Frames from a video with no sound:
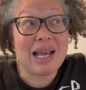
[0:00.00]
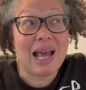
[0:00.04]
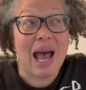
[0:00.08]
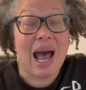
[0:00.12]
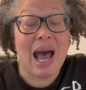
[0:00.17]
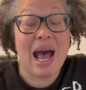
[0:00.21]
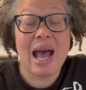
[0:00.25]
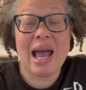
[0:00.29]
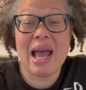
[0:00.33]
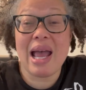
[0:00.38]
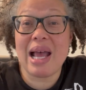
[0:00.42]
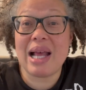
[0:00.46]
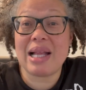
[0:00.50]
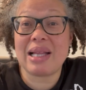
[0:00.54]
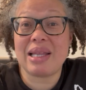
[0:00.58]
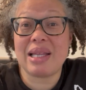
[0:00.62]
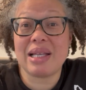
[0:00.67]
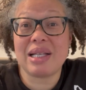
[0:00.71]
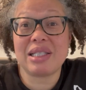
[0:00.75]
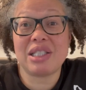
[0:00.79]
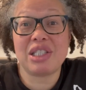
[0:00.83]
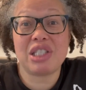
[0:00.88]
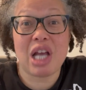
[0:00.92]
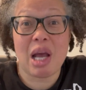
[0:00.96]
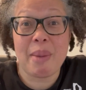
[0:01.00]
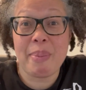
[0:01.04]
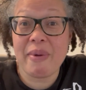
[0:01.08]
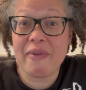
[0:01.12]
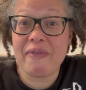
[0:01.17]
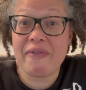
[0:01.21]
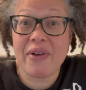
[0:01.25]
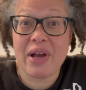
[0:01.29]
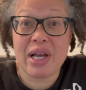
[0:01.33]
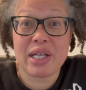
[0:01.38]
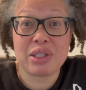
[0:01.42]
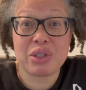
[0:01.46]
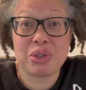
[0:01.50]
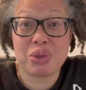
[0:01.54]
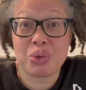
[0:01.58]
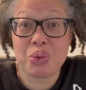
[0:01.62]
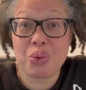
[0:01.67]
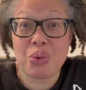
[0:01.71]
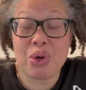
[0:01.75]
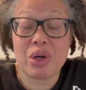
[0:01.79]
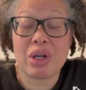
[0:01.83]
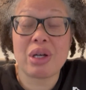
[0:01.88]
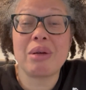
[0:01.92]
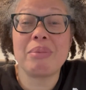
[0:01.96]
I had the Shopify
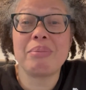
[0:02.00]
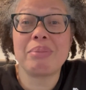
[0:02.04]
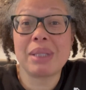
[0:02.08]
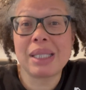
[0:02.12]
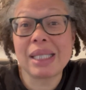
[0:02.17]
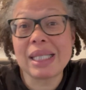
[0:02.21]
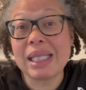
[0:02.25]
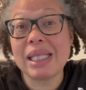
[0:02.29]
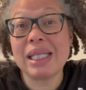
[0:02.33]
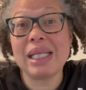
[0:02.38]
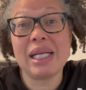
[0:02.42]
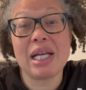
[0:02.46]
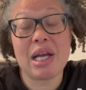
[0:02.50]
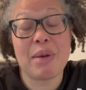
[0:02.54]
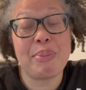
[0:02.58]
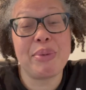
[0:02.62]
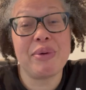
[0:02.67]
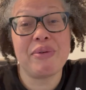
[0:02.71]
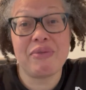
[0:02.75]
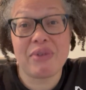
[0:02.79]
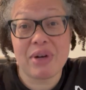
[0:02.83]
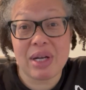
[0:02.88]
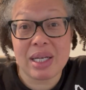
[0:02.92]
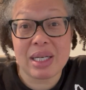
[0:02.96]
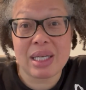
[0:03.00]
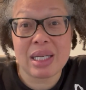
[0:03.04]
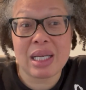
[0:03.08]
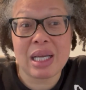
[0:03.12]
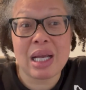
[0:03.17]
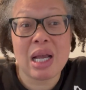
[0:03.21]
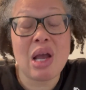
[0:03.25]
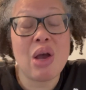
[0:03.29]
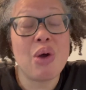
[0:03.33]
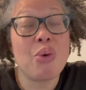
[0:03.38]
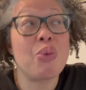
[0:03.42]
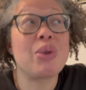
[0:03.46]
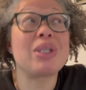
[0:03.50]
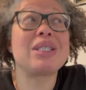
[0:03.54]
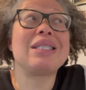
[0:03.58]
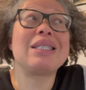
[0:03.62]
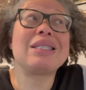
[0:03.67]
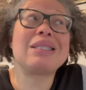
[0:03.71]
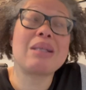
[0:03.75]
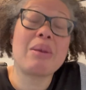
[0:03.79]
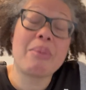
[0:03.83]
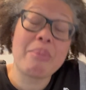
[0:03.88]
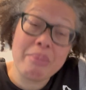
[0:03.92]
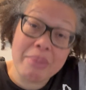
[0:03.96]
store completely up and running, which
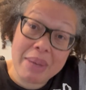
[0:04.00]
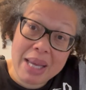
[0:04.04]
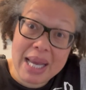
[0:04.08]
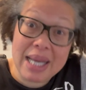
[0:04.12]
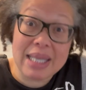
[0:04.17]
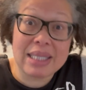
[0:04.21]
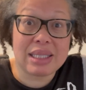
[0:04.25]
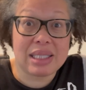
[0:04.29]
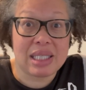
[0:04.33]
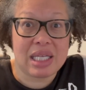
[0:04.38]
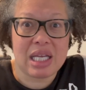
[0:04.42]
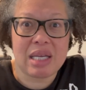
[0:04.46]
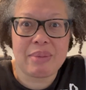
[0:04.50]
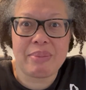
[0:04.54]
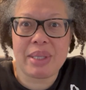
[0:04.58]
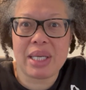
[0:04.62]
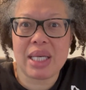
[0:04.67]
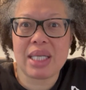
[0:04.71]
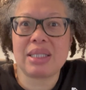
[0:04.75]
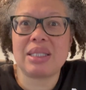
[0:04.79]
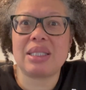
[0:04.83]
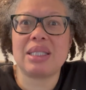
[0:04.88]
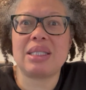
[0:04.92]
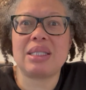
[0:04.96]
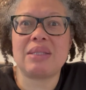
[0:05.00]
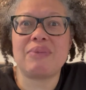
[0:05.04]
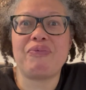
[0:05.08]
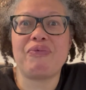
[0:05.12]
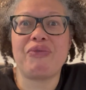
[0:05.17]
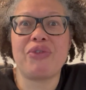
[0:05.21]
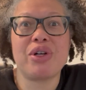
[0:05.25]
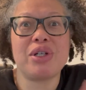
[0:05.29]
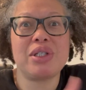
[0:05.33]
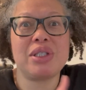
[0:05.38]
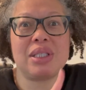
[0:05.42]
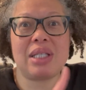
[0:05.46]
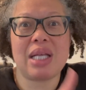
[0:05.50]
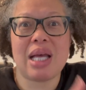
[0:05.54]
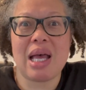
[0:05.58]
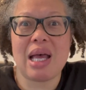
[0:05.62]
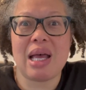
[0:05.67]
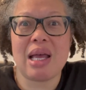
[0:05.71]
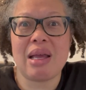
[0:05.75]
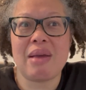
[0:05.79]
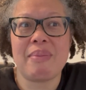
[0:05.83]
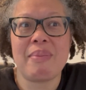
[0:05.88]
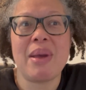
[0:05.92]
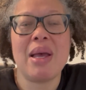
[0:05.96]
is amazing because this first
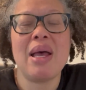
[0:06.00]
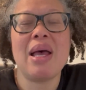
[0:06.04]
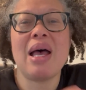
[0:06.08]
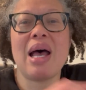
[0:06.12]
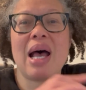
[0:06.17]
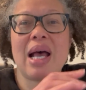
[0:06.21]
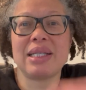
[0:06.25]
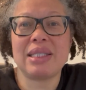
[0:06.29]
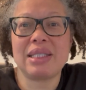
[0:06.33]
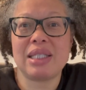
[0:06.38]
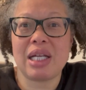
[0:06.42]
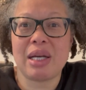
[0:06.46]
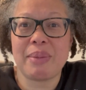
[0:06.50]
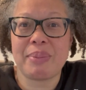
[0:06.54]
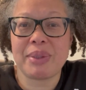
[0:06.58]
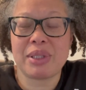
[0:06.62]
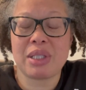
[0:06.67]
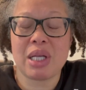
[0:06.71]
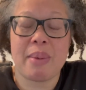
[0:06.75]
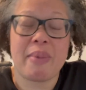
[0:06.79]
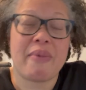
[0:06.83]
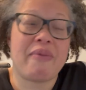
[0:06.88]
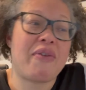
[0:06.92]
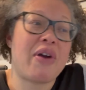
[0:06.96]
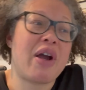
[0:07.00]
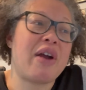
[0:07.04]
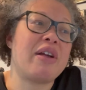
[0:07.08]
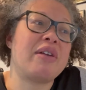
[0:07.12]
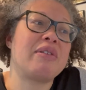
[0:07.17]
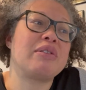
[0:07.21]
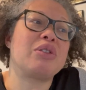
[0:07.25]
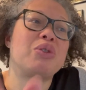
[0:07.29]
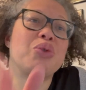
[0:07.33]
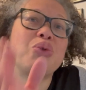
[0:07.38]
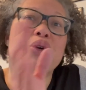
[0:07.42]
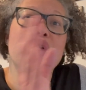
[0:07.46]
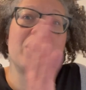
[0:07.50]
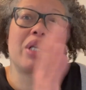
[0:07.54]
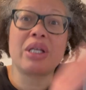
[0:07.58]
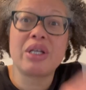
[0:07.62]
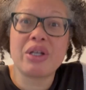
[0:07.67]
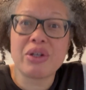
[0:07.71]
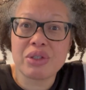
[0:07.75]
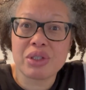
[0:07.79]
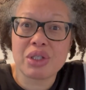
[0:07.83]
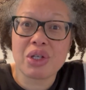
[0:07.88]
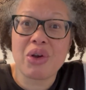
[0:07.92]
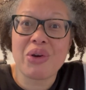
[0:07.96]
time I set up a Shopify store
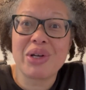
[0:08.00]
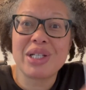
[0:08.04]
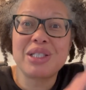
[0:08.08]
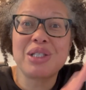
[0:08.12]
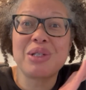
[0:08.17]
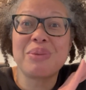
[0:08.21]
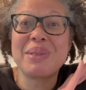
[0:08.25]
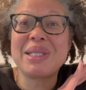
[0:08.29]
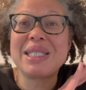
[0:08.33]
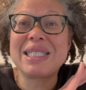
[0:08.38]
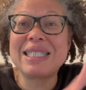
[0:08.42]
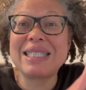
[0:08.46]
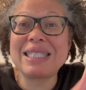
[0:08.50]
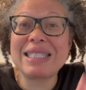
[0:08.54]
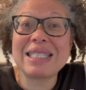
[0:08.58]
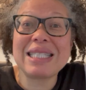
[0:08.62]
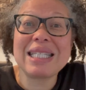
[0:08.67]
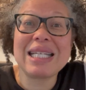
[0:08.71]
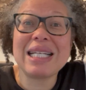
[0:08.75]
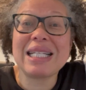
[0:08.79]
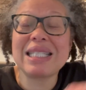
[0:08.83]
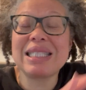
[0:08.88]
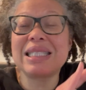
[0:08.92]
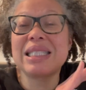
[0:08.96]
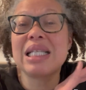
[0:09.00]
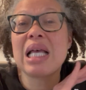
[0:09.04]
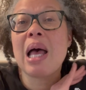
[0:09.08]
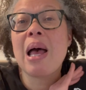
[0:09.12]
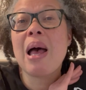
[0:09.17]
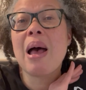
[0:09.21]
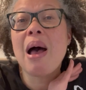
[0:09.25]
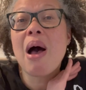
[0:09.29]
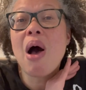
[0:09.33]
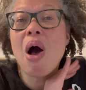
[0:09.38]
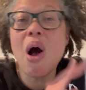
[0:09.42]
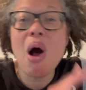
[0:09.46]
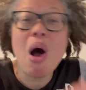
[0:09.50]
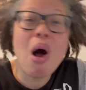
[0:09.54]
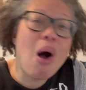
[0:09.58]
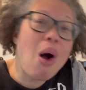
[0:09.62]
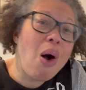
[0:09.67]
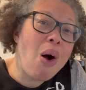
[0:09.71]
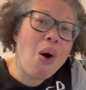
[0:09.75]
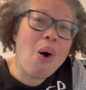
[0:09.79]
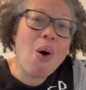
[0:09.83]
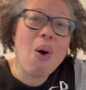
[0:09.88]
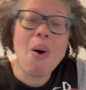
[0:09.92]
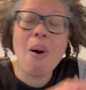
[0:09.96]
years ago, it took me 6
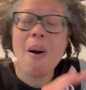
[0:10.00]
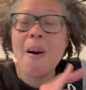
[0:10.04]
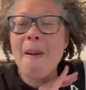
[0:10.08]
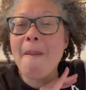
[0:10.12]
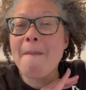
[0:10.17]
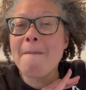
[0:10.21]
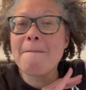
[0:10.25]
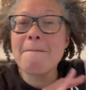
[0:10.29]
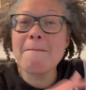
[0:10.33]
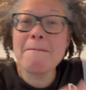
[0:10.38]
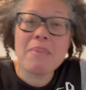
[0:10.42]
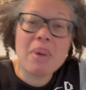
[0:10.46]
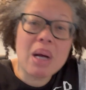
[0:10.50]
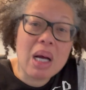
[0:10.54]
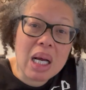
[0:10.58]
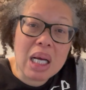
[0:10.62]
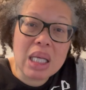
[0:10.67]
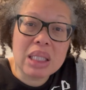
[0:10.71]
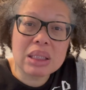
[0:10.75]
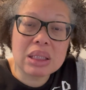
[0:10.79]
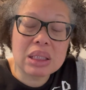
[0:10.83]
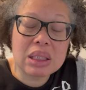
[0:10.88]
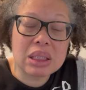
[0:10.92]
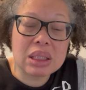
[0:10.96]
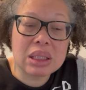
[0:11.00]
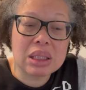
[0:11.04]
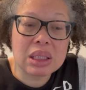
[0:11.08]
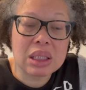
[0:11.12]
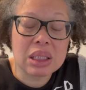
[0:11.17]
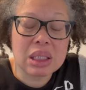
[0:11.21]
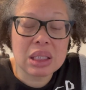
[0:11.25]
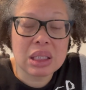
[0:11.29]
whole months.